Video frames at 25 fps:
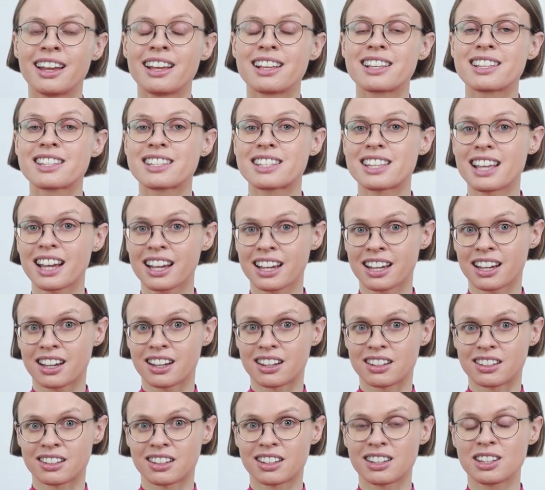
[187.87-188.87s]

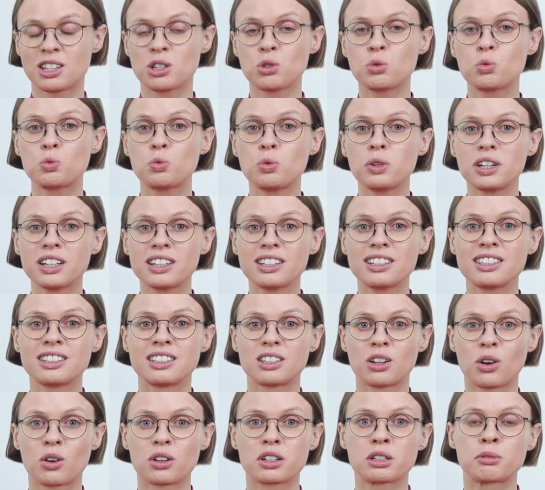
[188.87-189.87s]
Second, you will
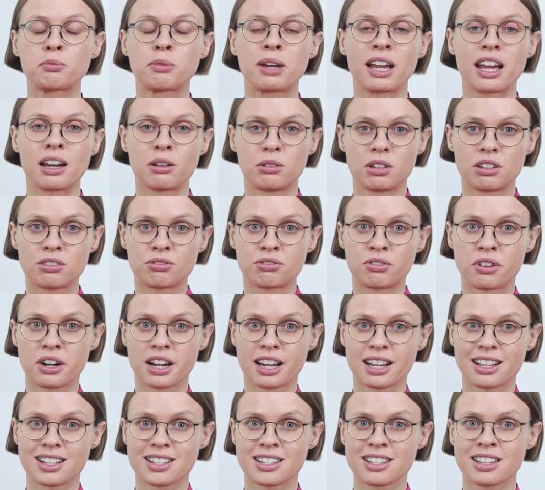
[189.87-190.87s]
not
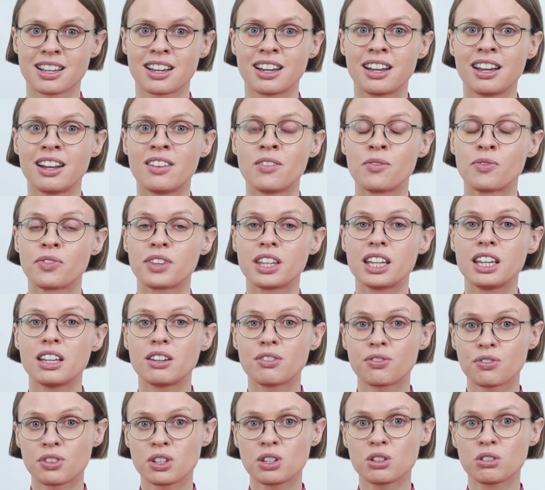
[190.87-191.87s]
paraphrase.
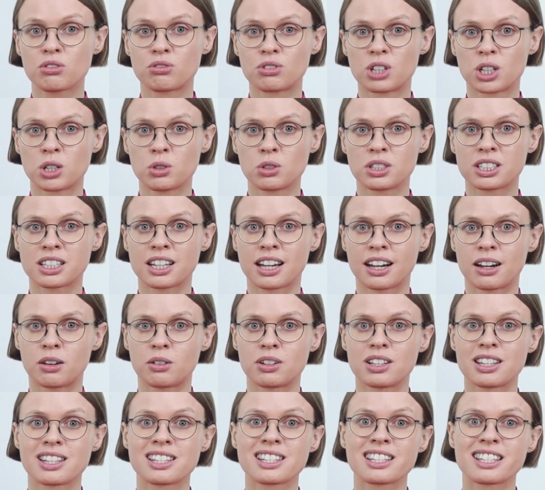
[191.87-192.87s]
If you wrote
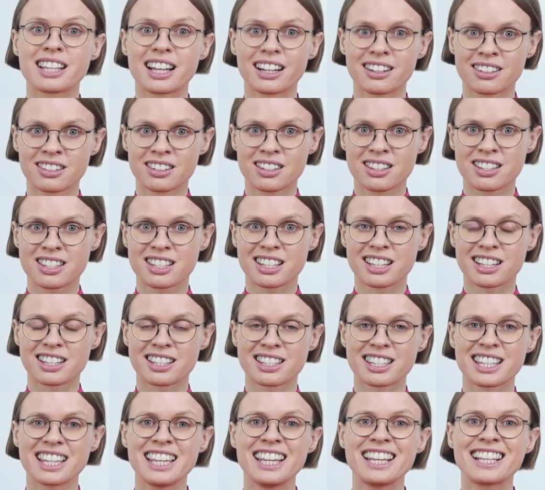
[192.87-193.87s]
down
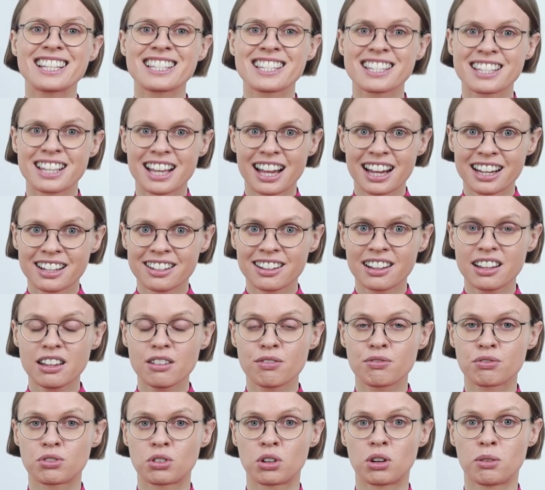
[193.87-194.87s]
sentences
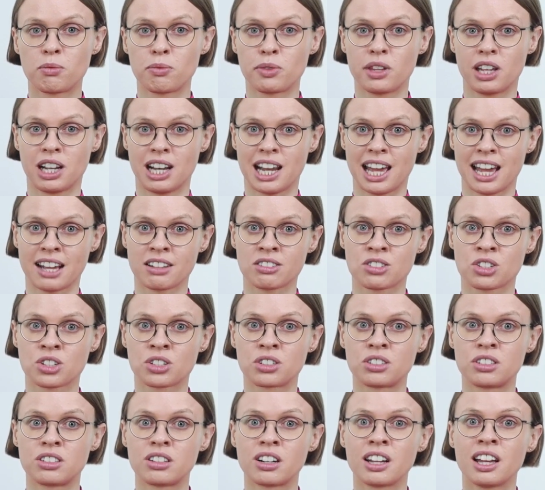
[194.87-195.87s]
exactly from the
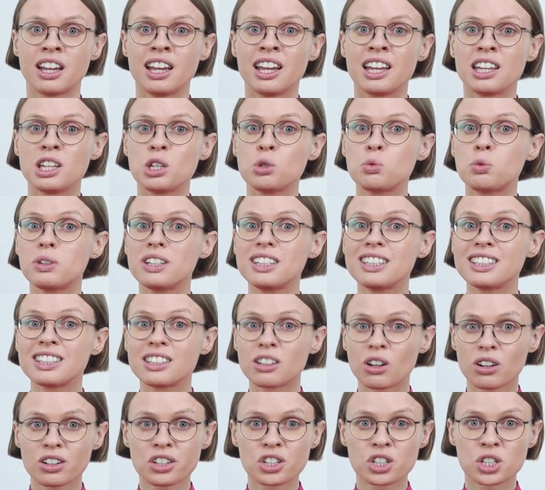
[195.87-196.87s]
lecture, you will
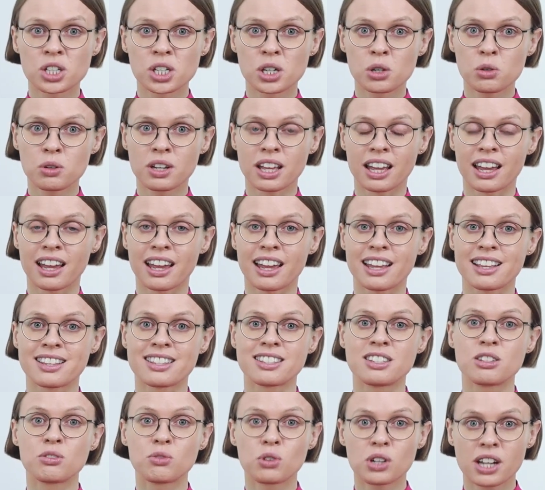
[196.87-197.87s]
not
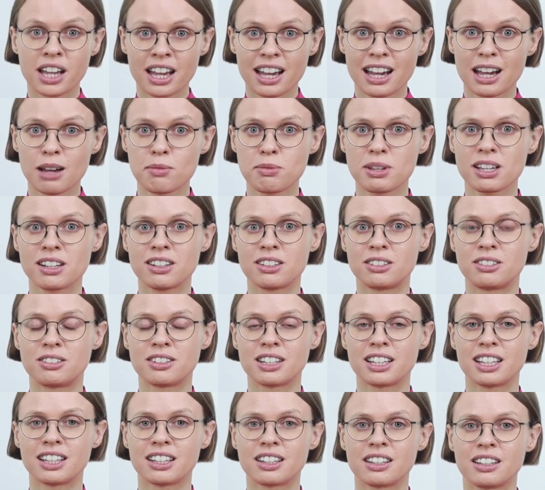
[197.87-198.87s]
showcase your
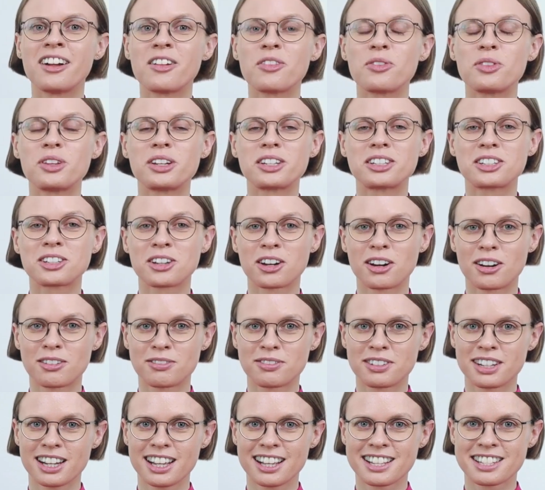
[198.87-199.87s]
vocabulary. The
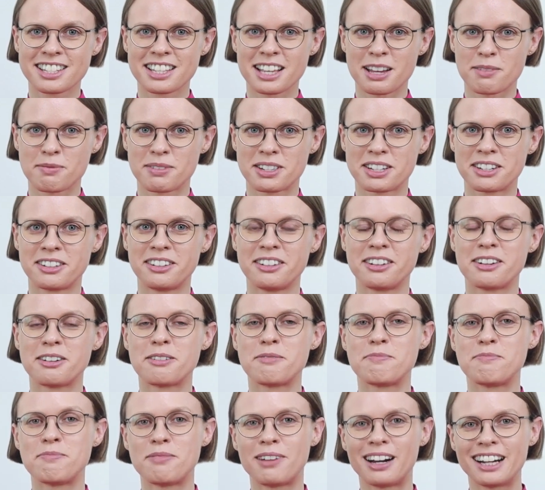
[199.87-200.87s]
TOEFL examiner
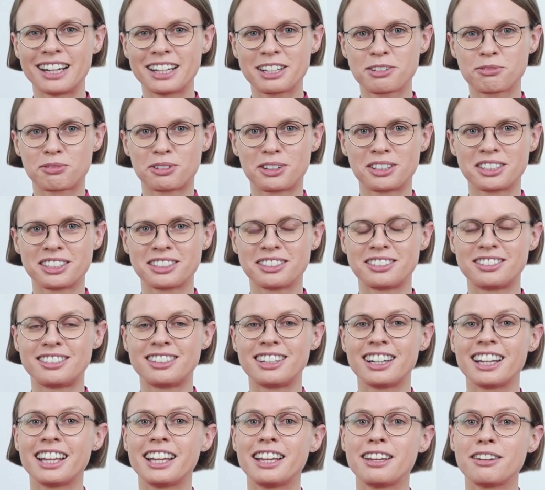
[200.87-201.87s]
might
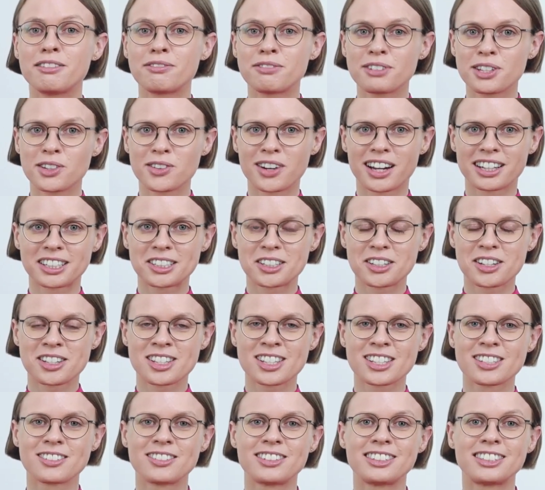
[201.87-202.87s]
wonder if you
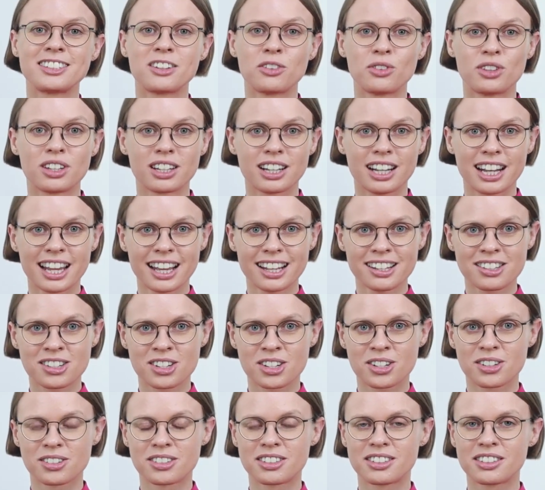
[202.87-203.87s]
understood the
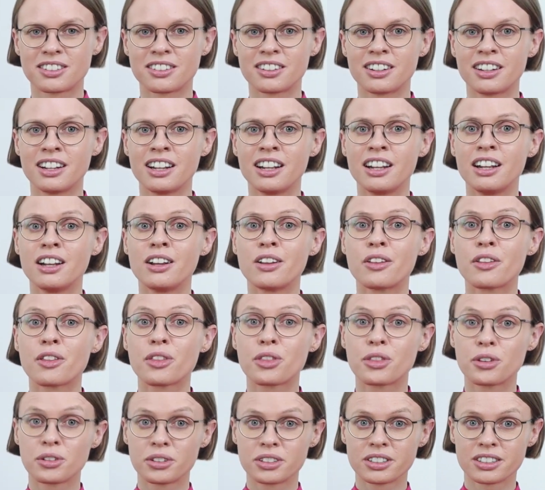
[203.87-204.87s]
lecture.
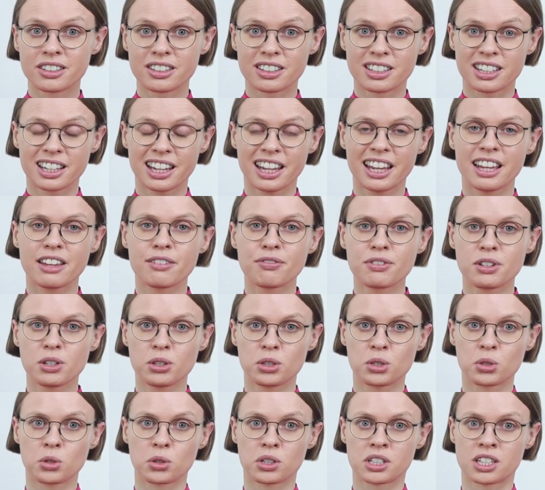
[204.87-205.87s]
Third, if
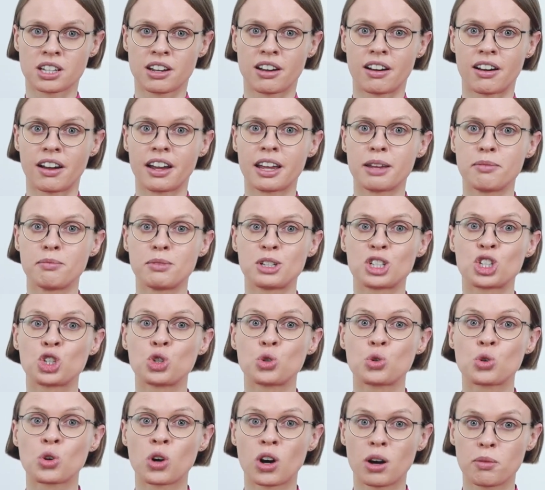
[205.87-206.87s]
you took time
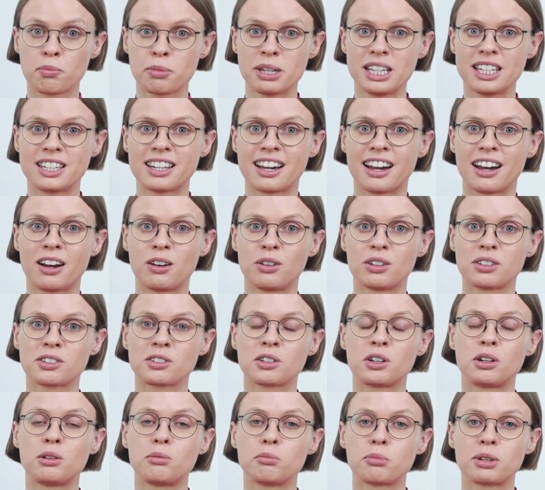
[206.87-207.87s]
to copy down
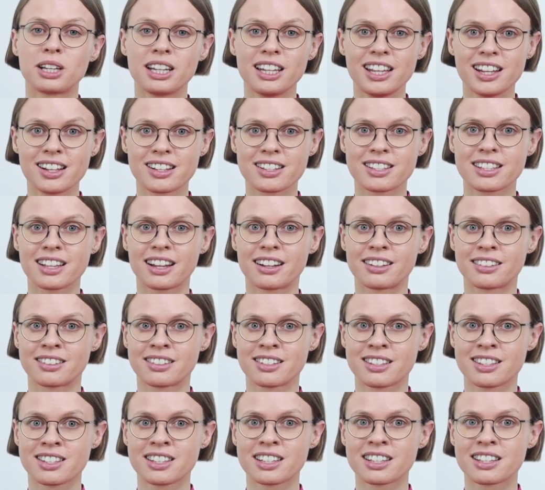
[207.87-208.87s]
complete
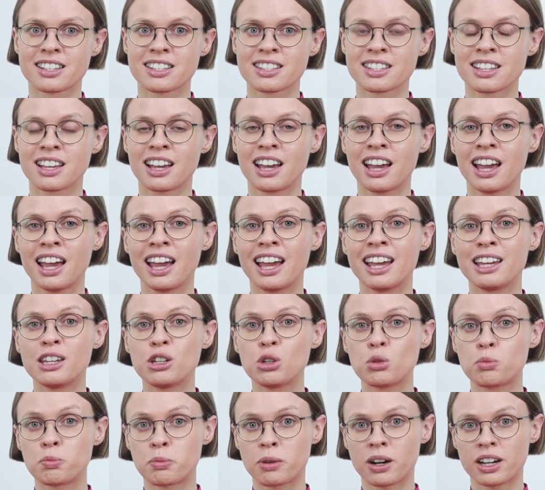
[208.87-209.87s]
sentences,
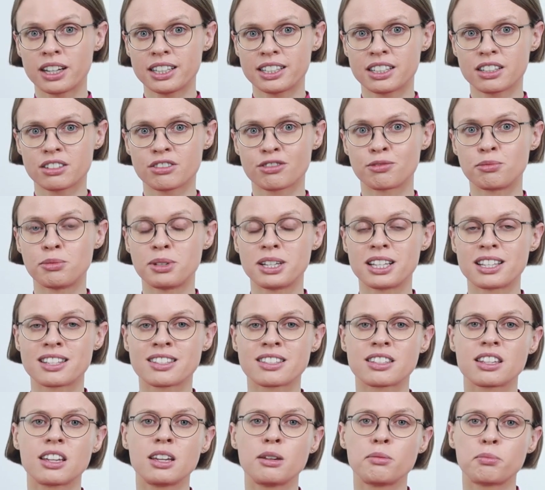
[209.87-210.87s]
you might have
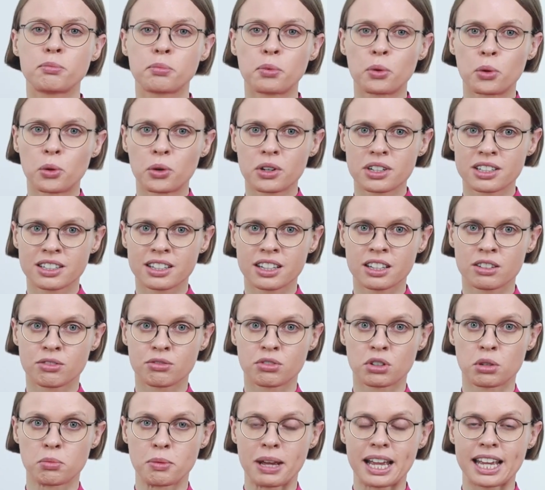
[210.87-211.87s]
missed important
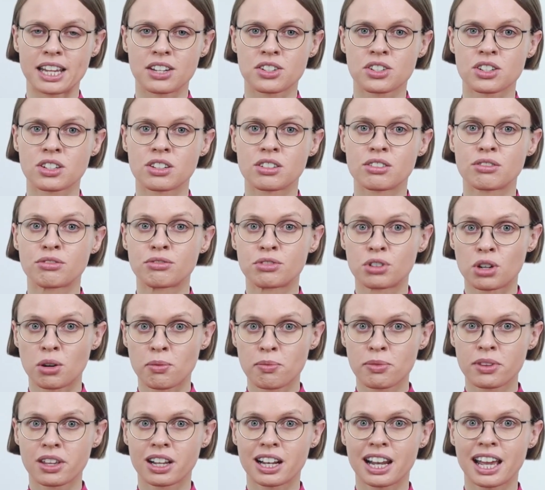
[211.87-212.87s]
information
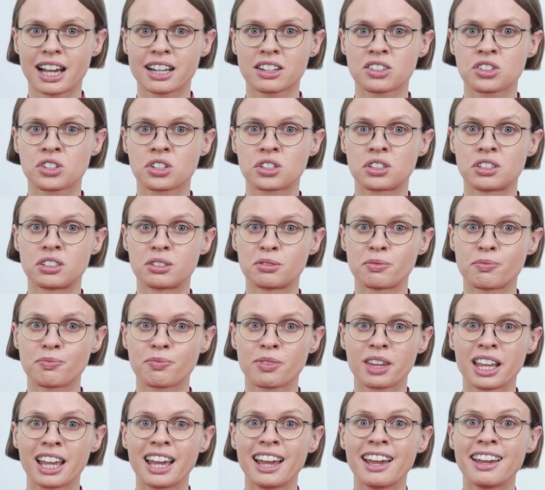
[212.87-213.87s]
from the lecture.
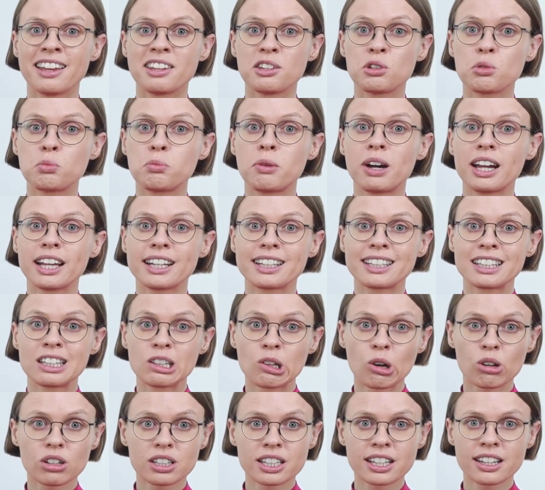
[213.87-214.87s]
You might
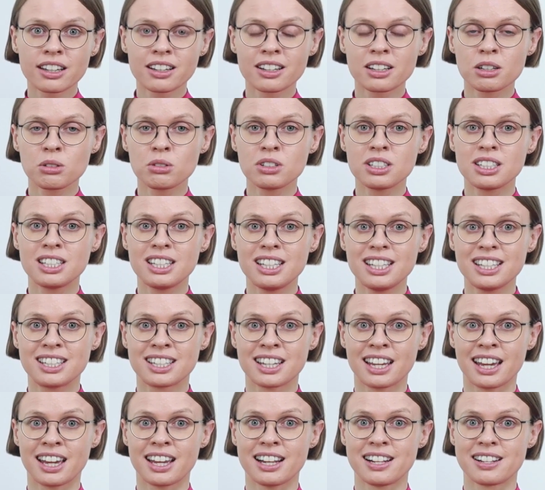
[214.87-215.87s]
not include
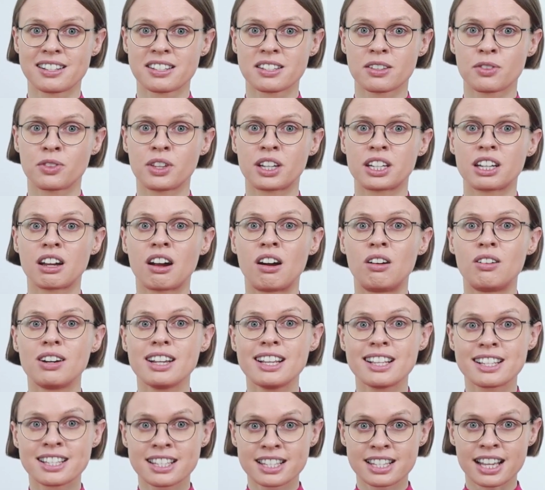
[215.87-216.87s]
details that are
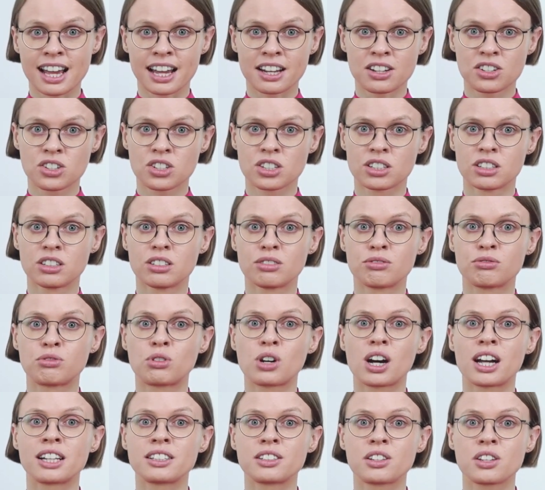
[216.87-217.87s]
essential
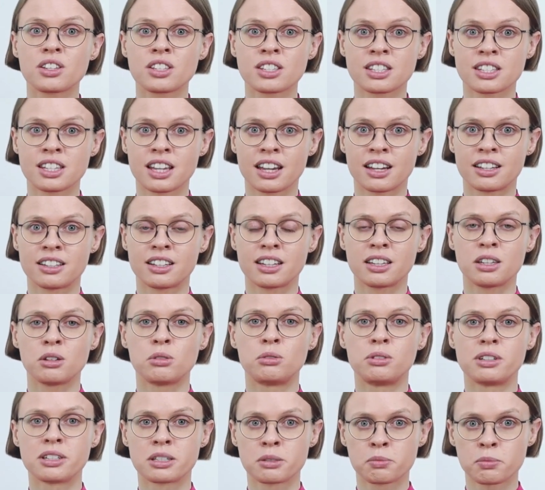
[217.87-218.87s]
for understanding
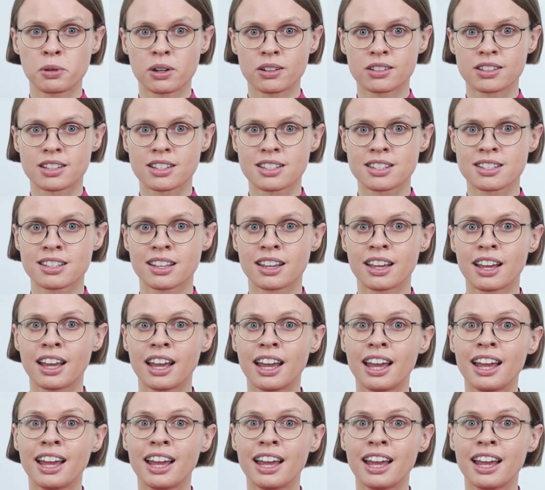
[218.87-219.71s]
your response.